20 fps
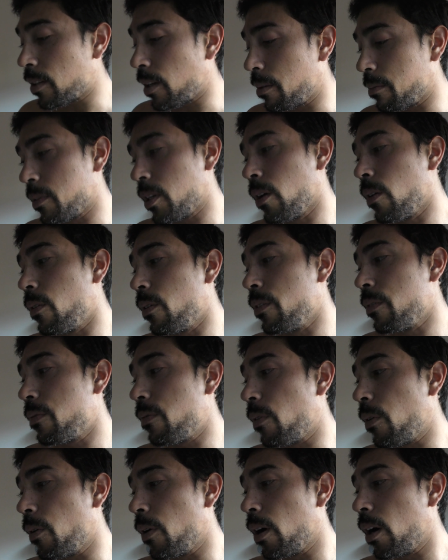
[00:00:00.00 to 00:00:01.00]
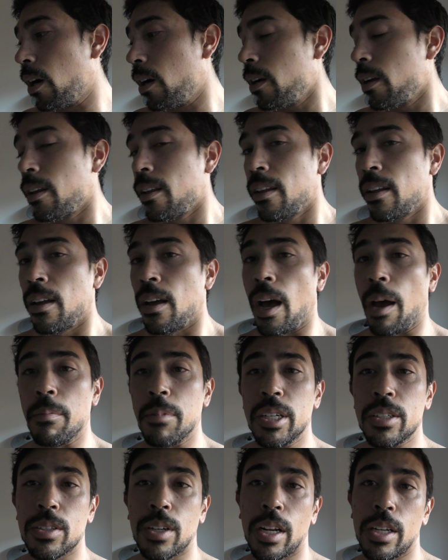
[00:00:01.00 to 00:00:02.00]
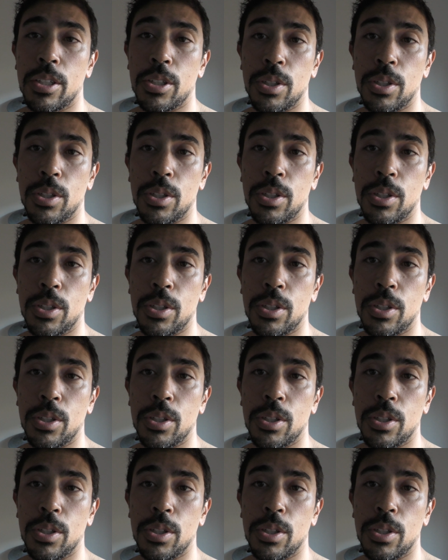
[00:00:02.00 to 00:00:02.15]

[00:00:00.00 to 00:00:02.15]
I'm going to try to